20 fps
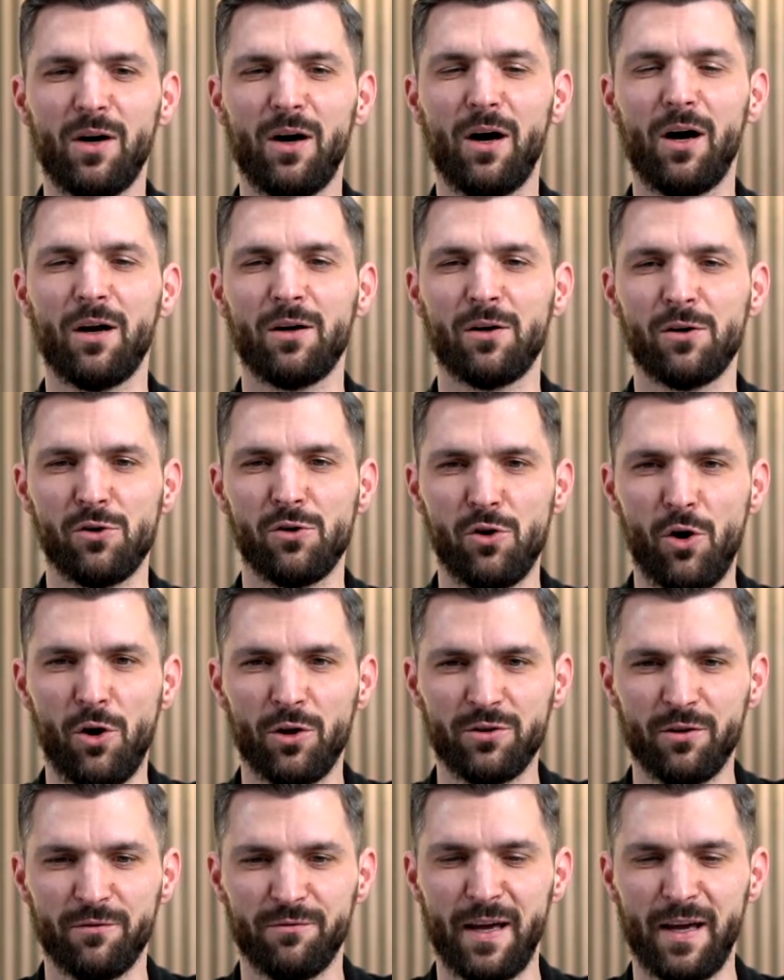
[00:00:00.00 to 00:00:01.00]
a lot
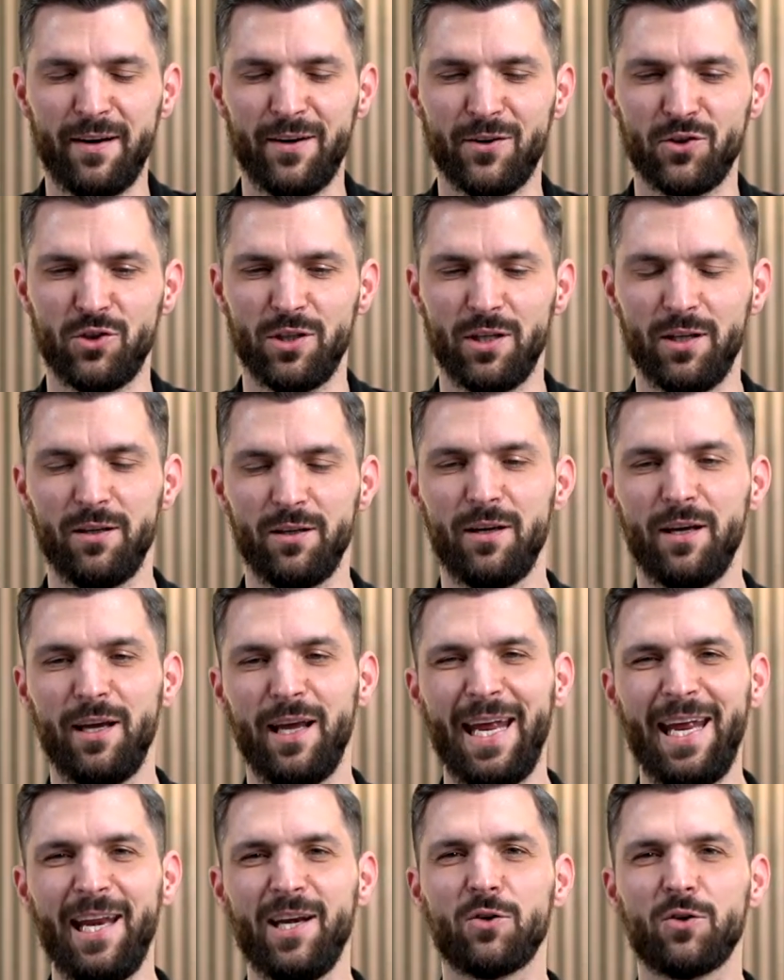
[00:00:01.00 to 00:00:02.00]
of energy
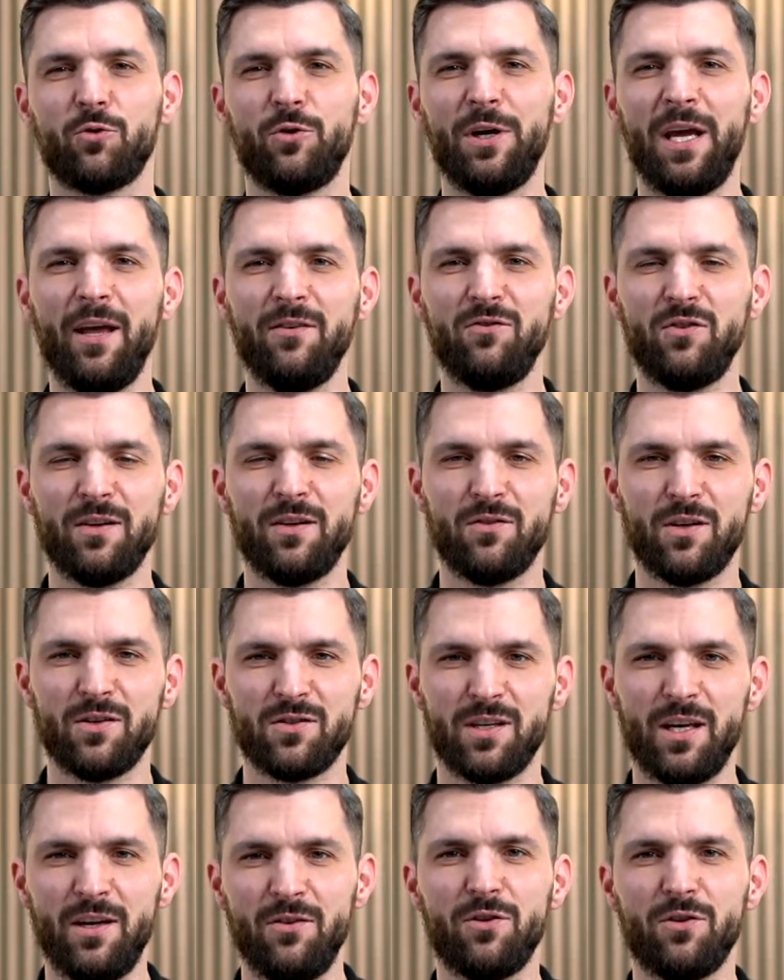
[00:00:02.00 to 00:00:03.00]
in creating this
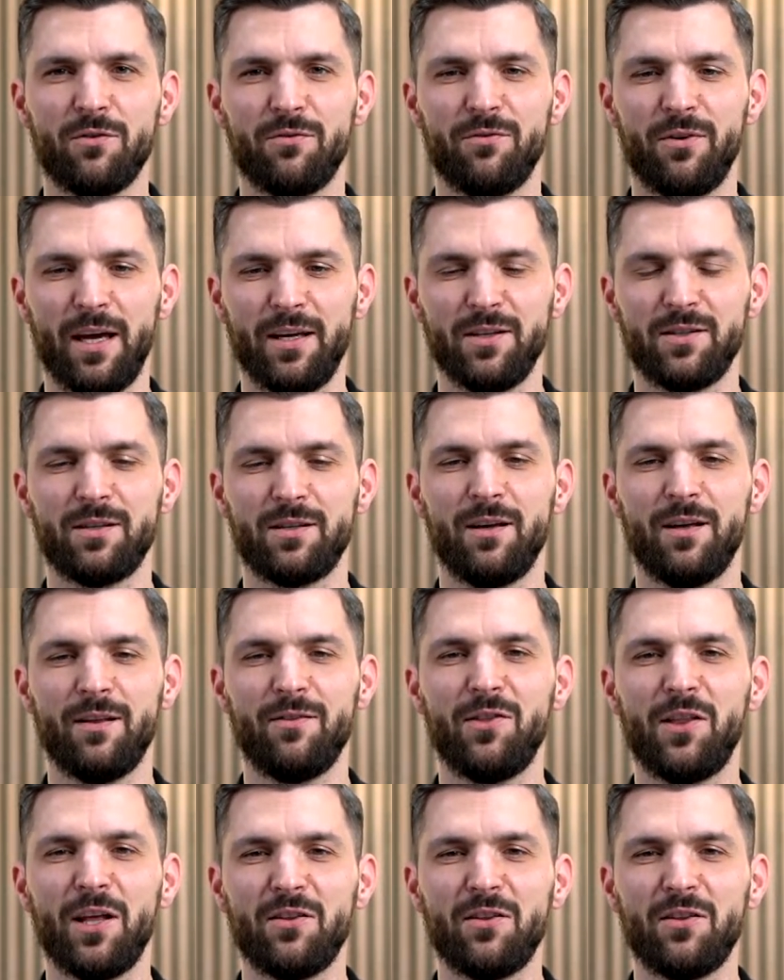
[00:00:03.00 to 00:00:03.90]
interface that